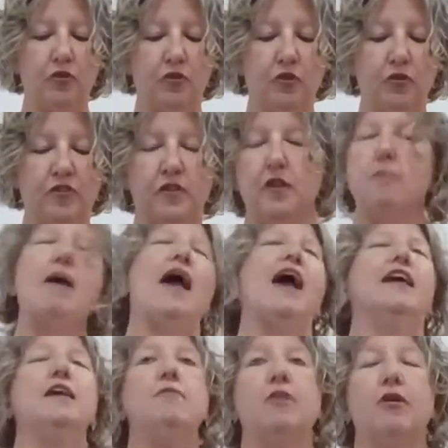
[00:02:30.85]
so it's in a
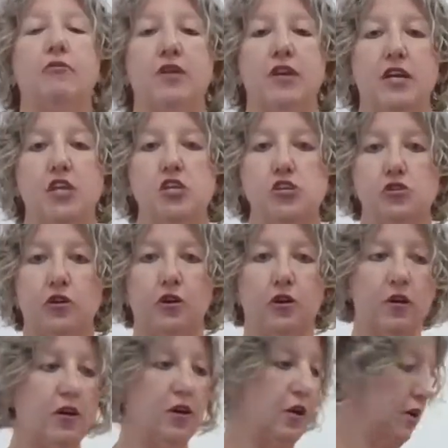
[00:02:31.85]
baggie, but we need
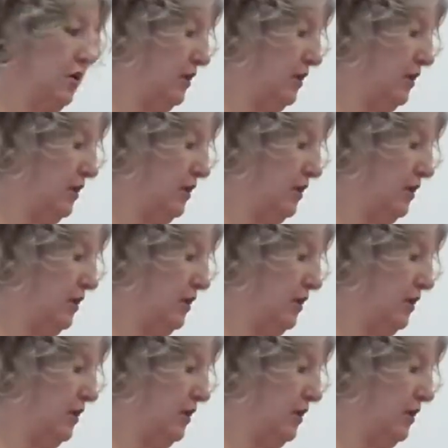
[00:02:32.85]
sugar.